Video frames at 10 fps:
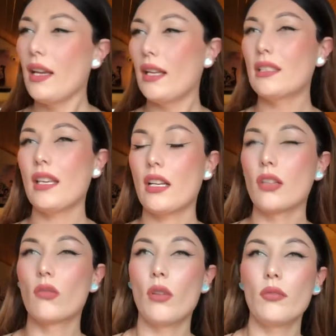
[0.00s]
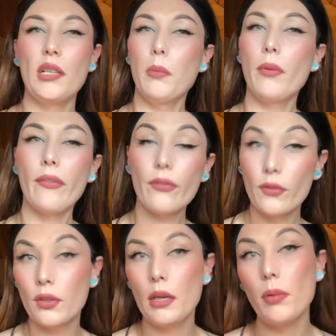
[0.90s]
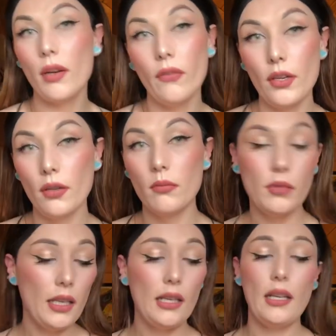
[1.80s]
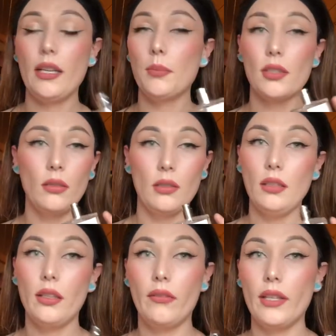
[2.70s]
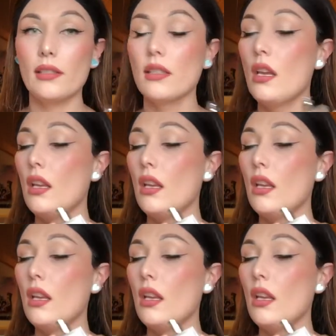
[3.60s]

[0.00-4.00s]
It's like a grown-up fruity perfume, and I absolutely love this.